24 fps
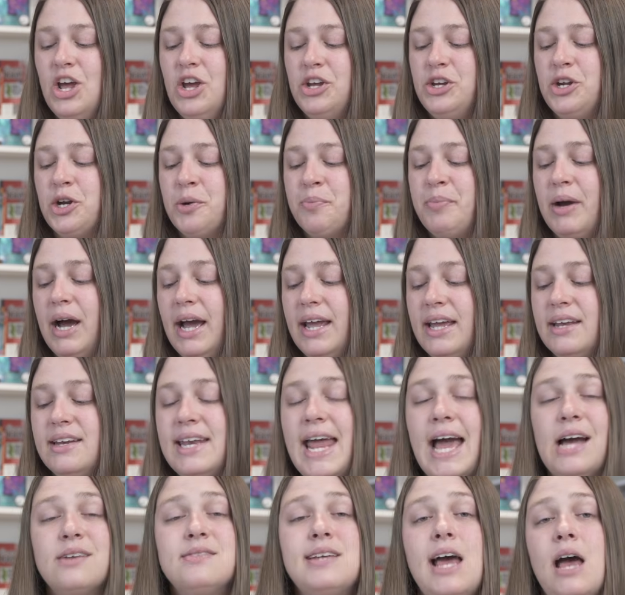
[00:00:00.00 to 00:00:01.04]
Your buy it
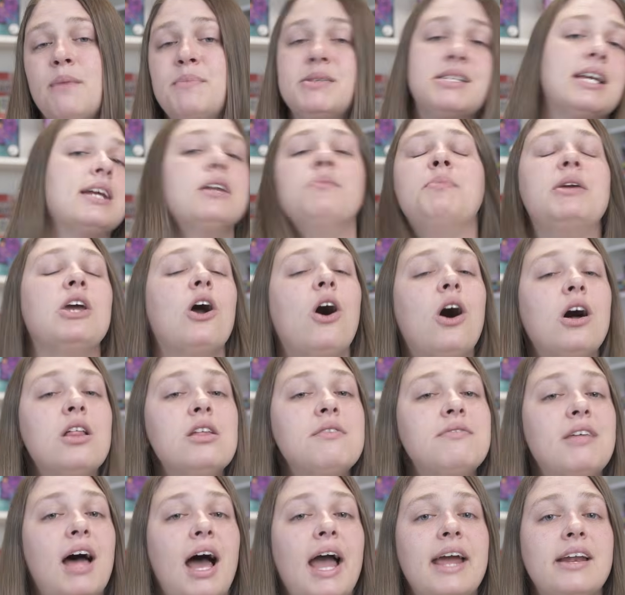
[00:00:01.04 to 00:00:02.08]
now tab is going to be all
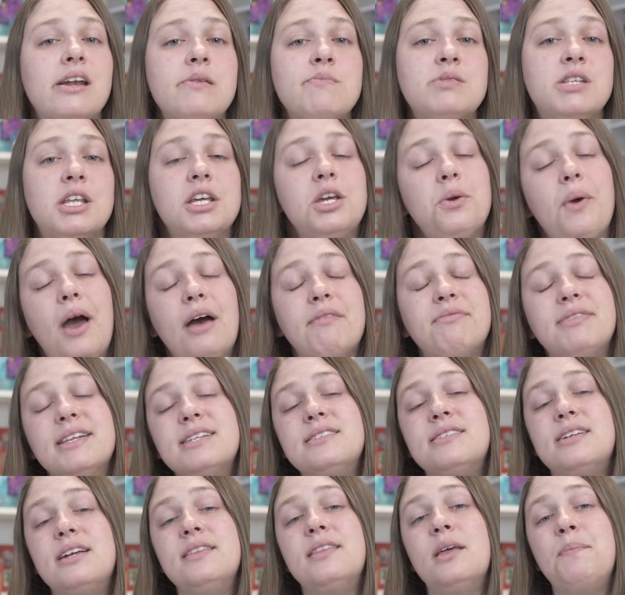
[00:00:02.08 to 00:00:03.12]
of the items that you have
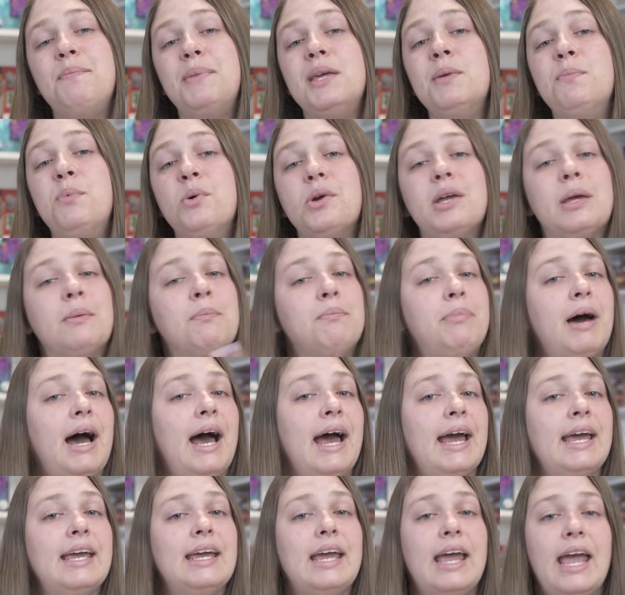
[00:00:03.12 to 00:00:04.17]
listed that people can
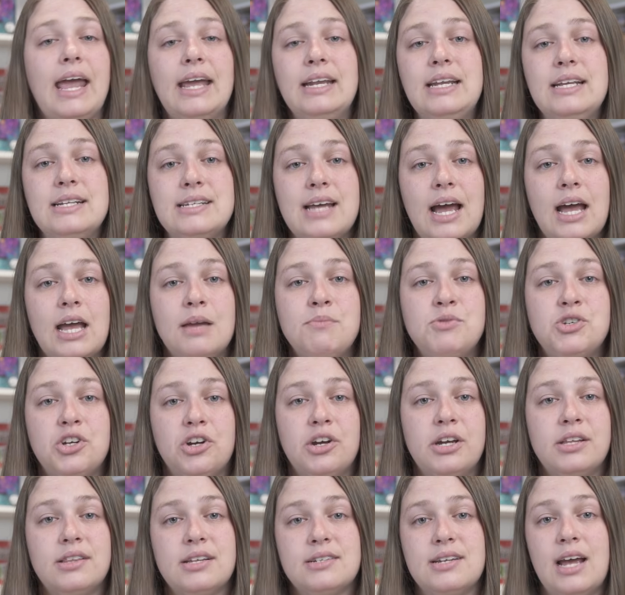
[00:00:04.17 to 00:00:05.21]
buy anytime
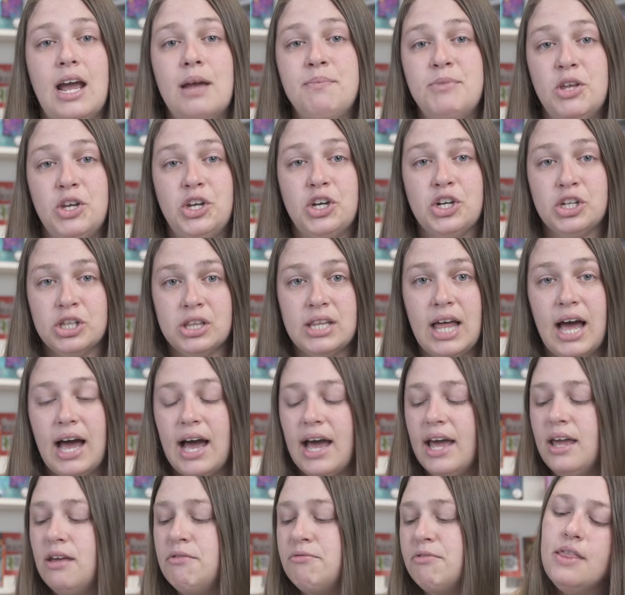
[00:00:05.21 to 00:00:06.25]
during the time that you're
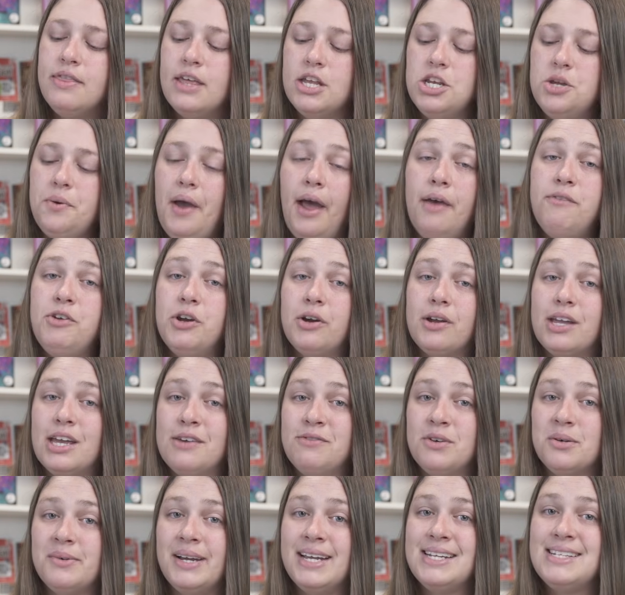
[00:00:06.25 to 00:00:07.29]
live. Then you have your
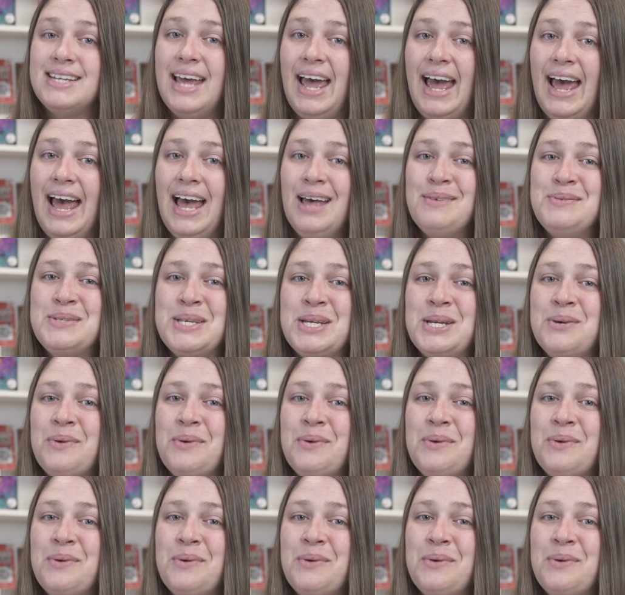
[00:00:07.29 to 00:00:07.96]
giveaway tab. So you